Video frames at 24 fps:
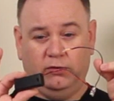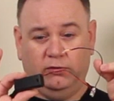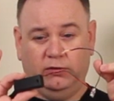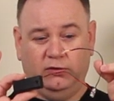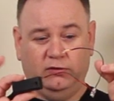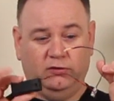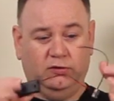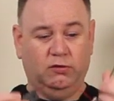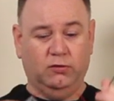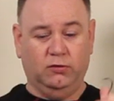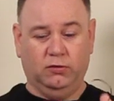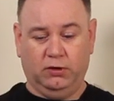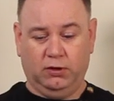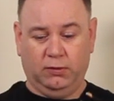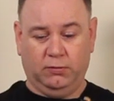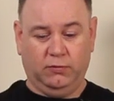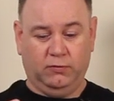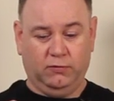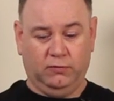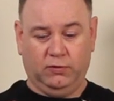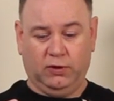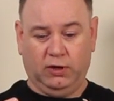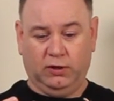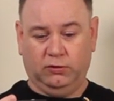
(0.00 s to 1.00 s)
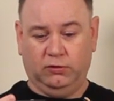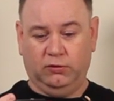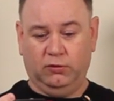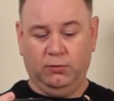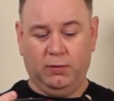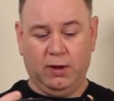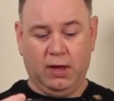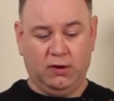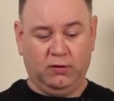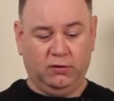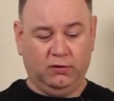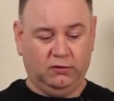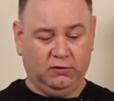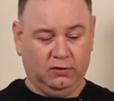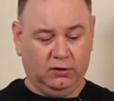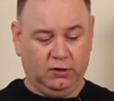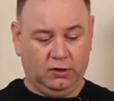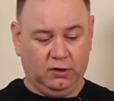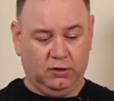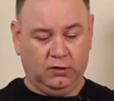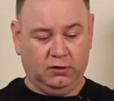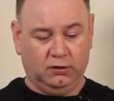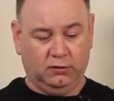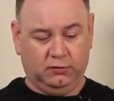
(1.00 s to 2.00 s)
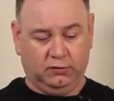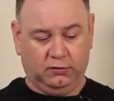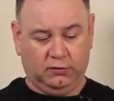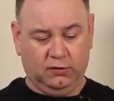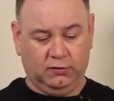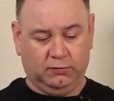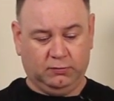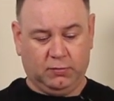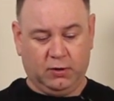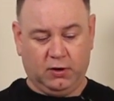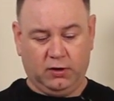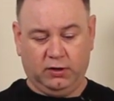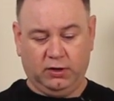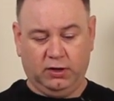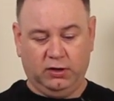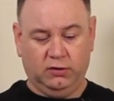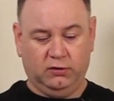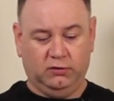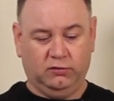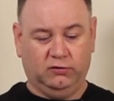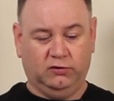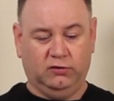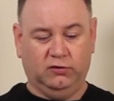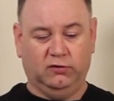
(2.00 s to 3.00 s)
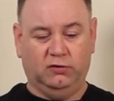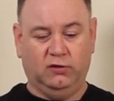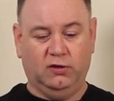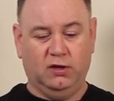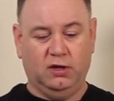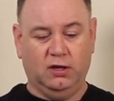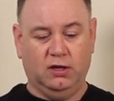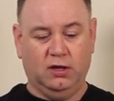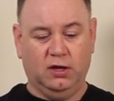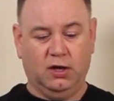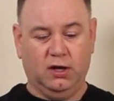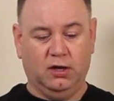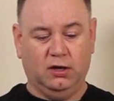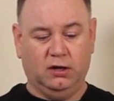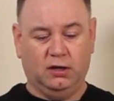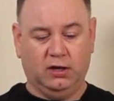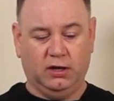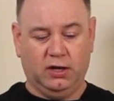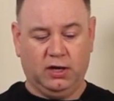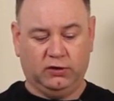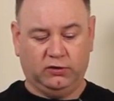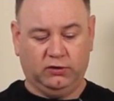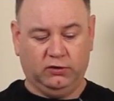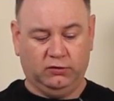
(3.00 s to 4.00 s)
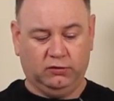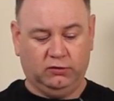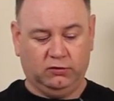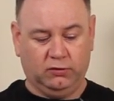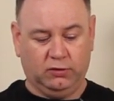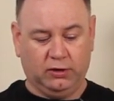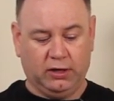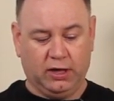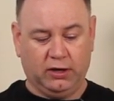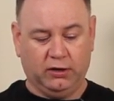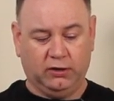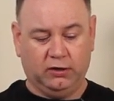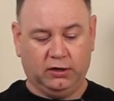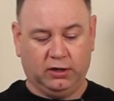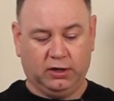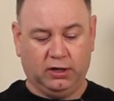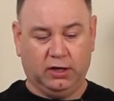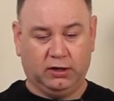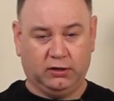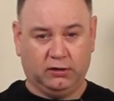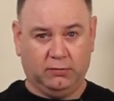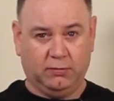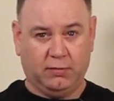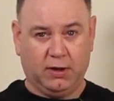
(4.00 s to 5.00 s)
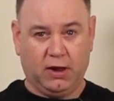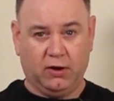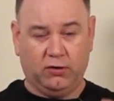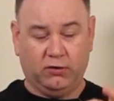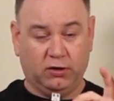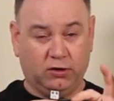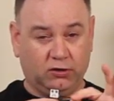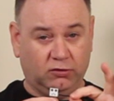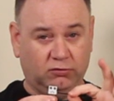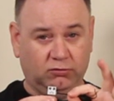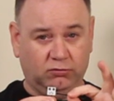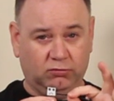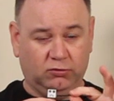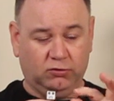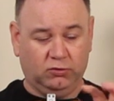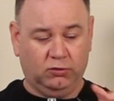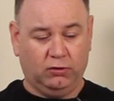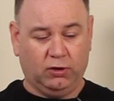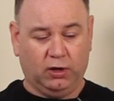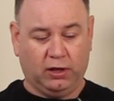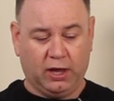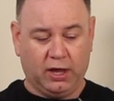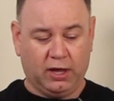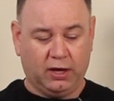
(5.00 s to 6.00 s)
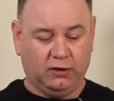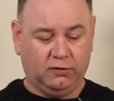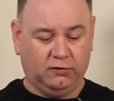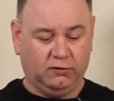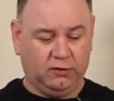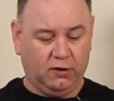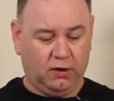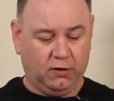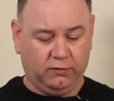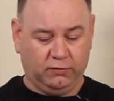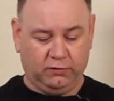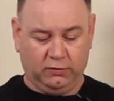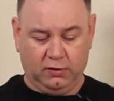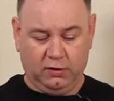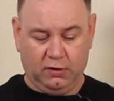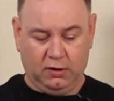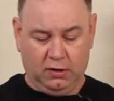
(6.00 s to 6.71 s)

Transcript: there is to it. I mean, you've got two batteries in here. This part here is just the connector to allow you to connect the battery to the light itself.